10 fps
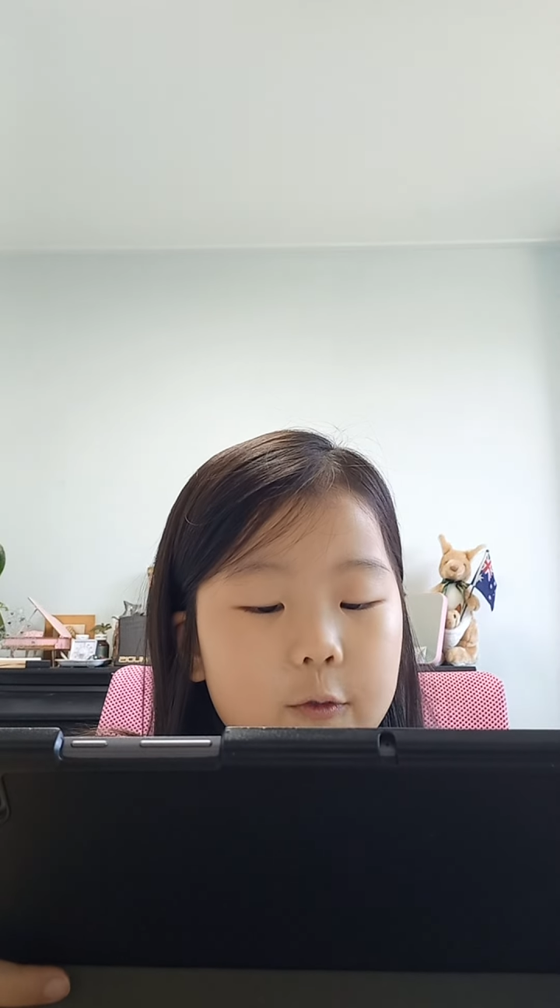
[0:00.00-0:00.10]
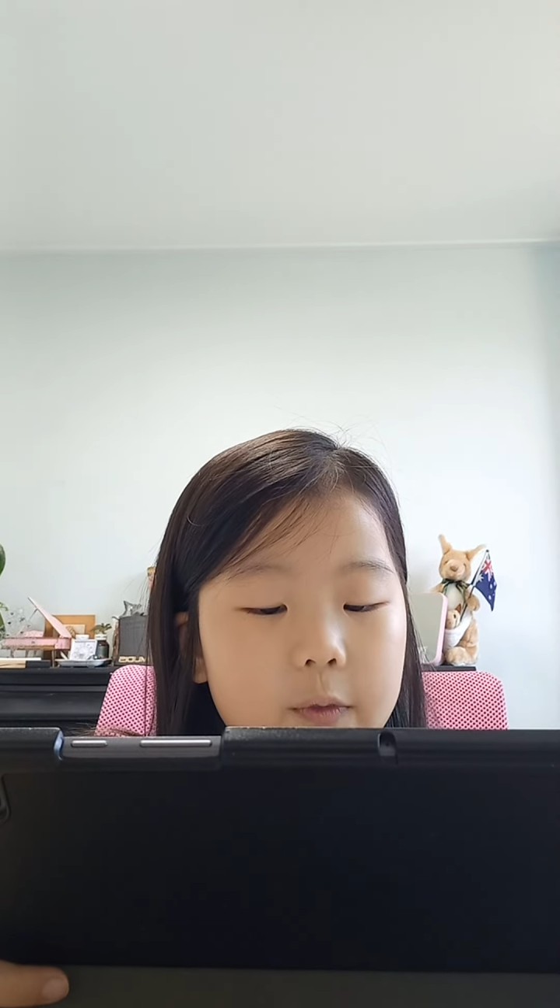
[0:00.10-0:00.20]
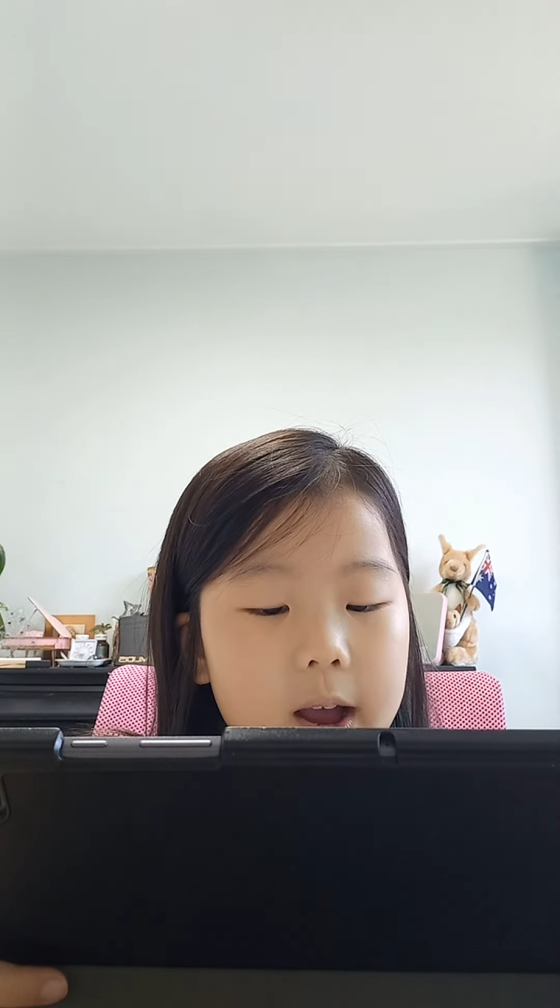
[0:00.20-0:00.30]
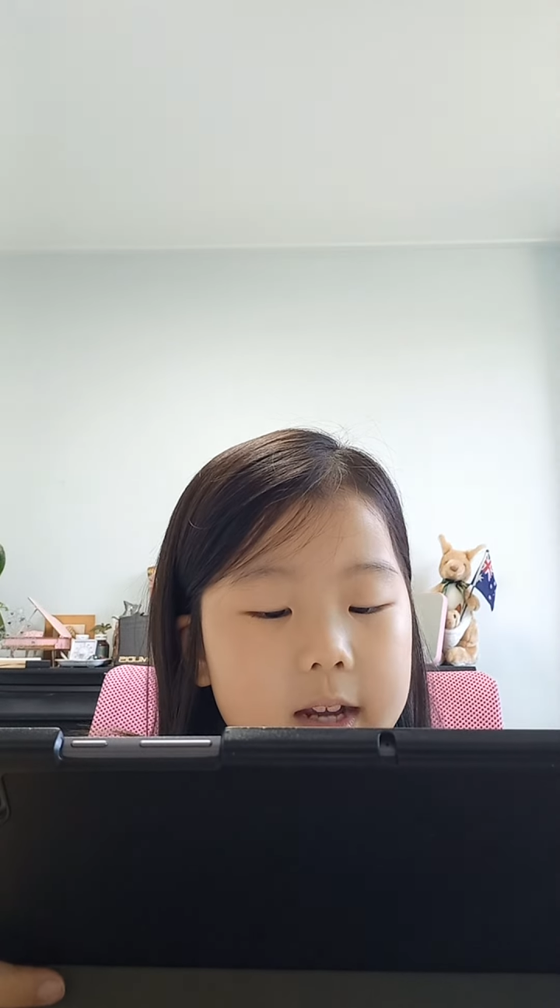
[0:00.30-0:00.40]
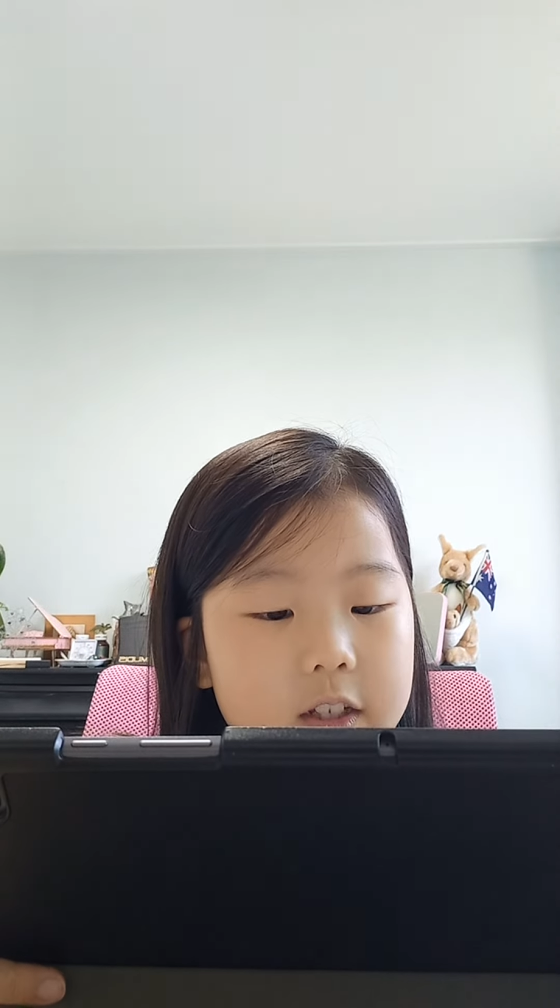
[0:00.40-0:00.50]

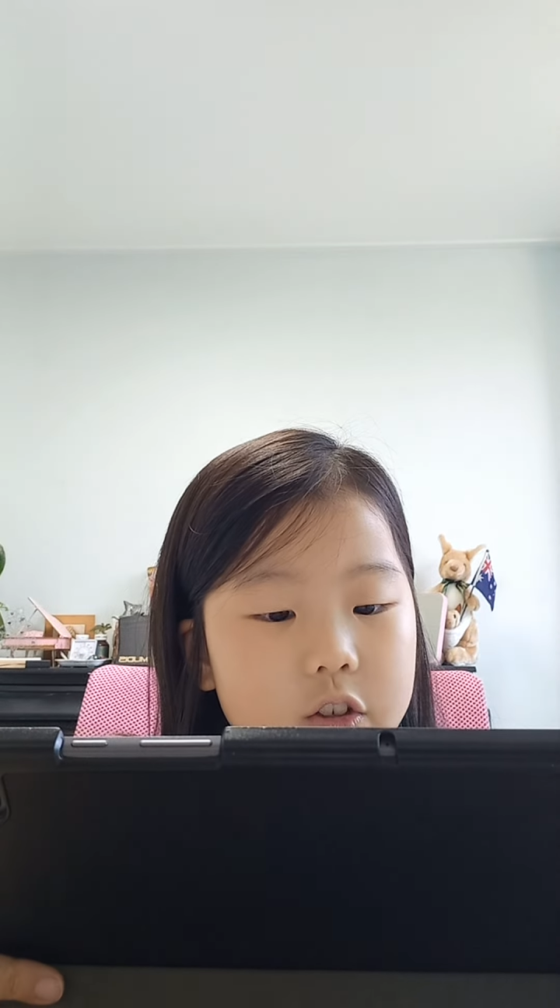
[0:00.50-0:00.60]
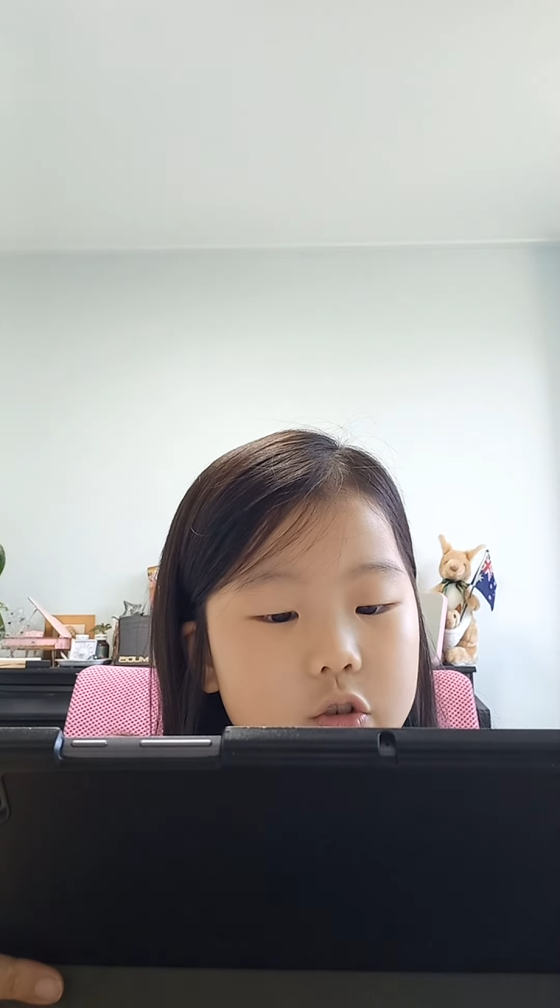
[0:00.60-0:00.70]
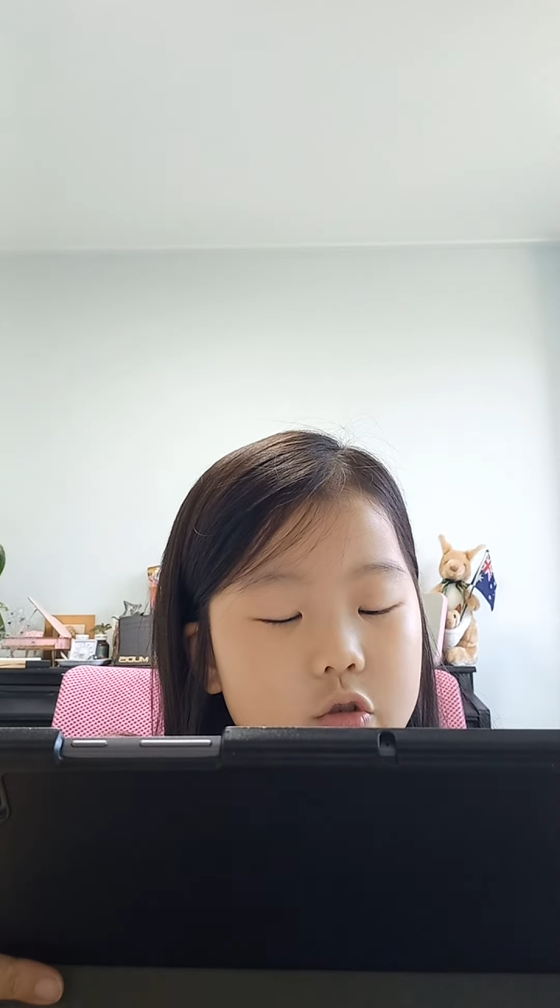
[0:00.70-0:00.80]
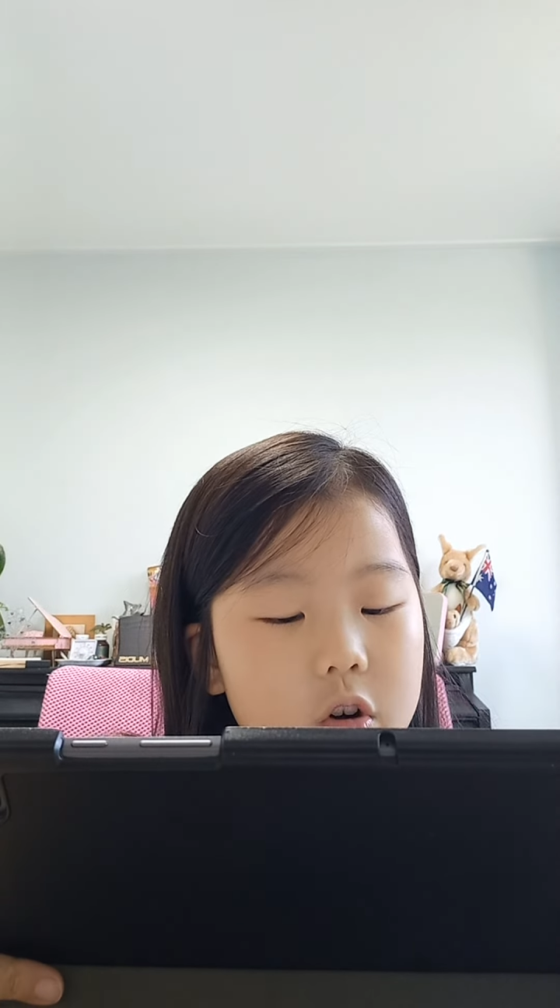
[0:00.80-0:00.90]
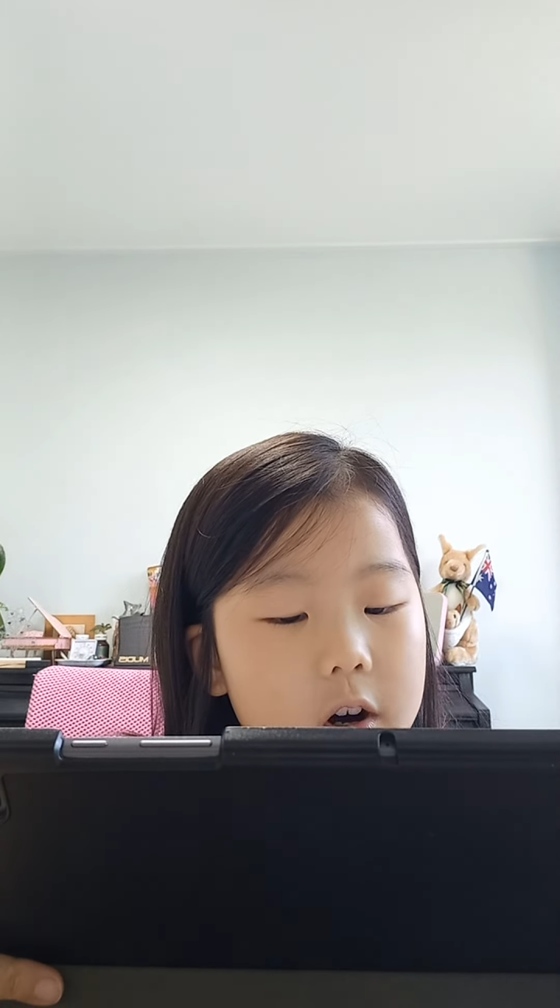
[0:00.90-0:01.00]
fast you
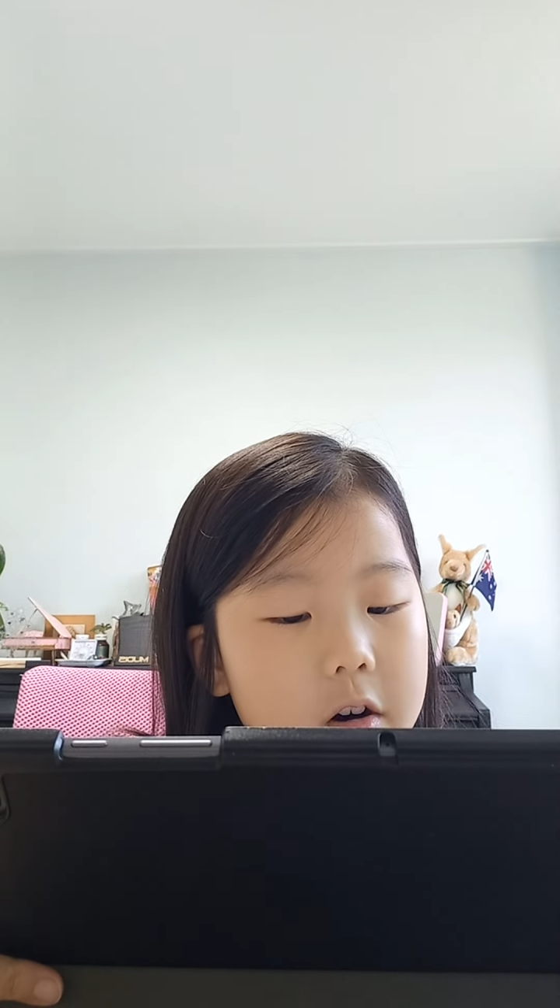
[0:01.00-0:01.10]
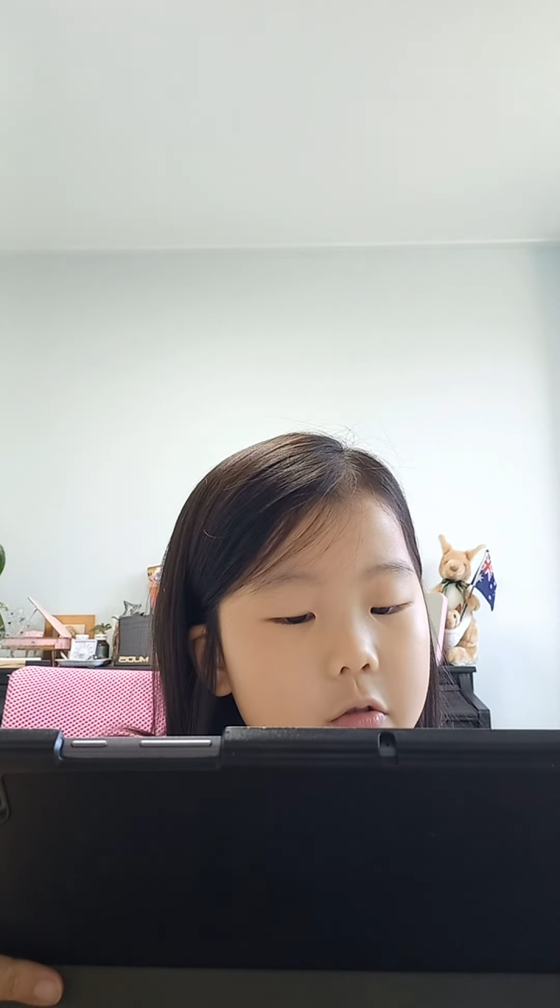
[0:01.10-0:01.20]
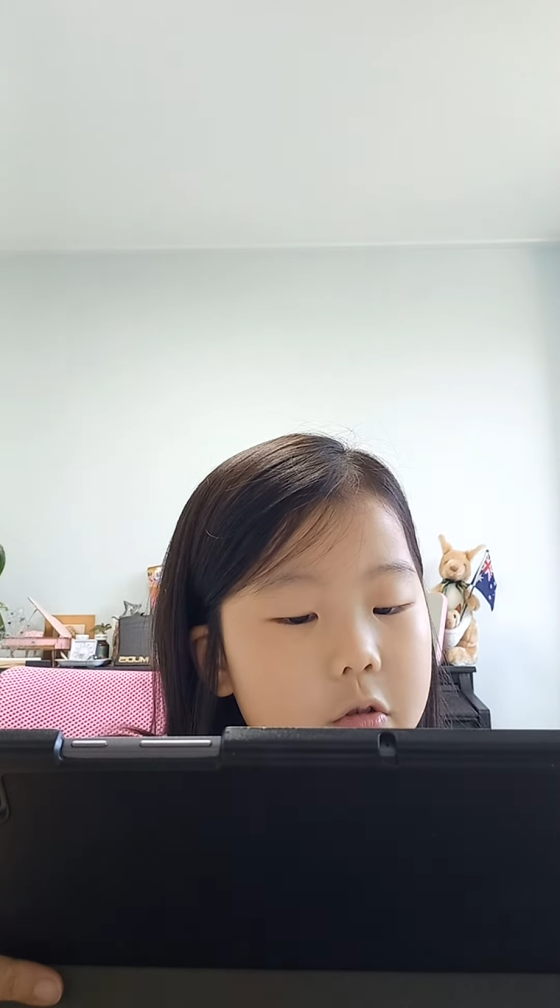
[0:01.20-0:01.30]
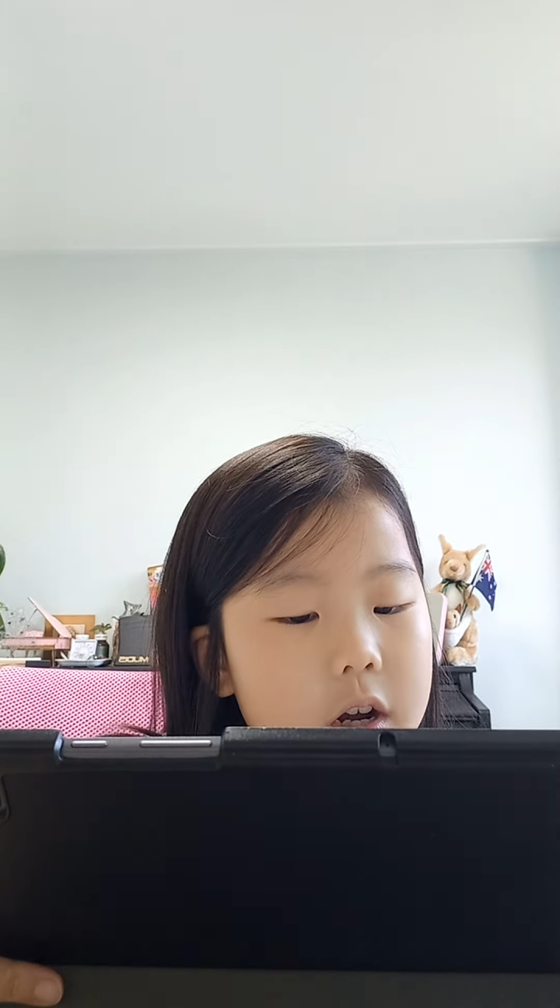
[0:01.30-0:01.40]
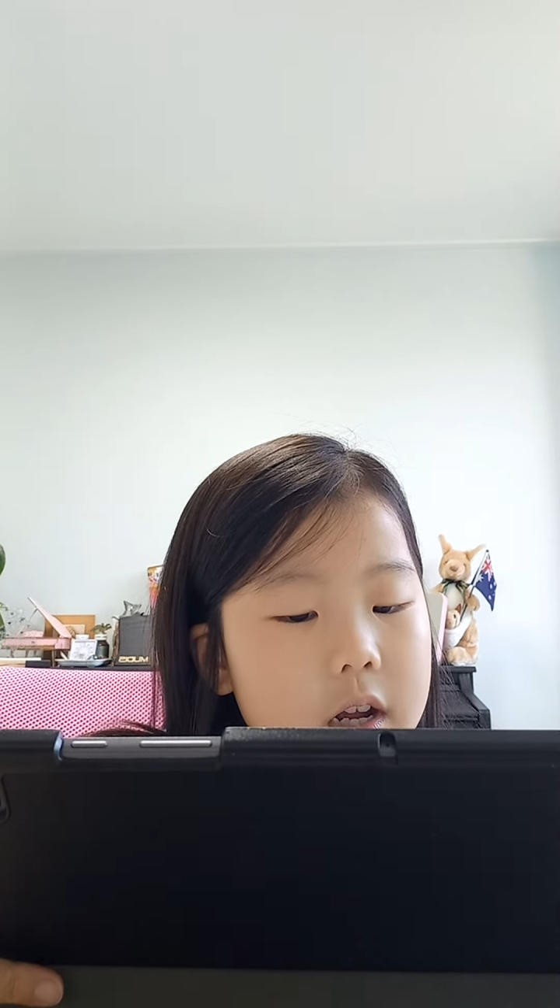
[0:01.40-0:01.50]
grow.